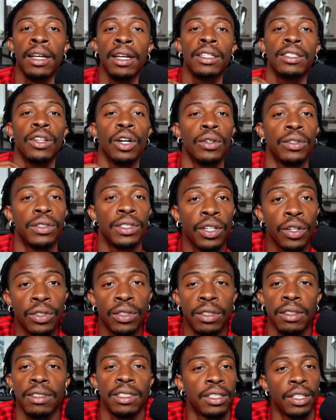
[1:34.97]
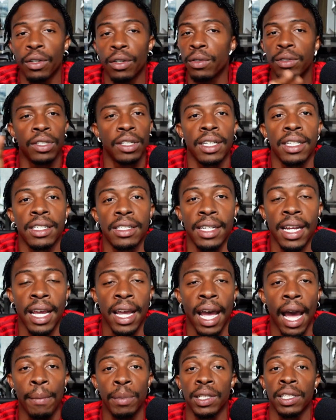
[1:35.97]
So till this day,
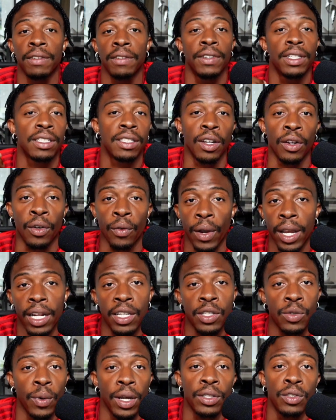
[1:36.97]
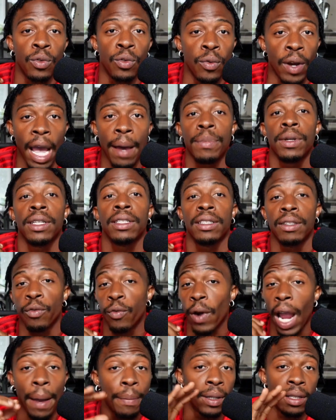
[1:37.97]
I believe it's the greatest way to
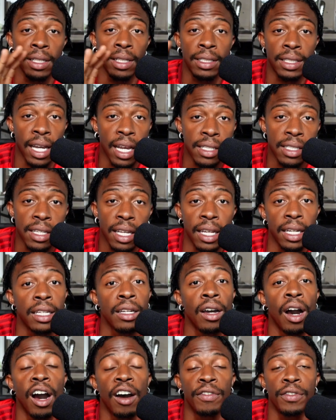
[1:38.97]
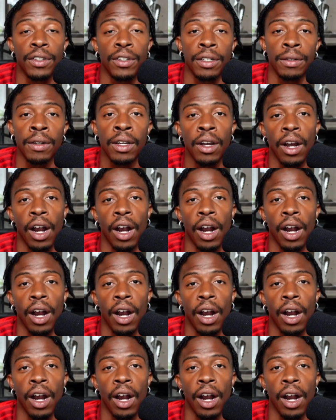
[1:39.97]
rapidly test any offer.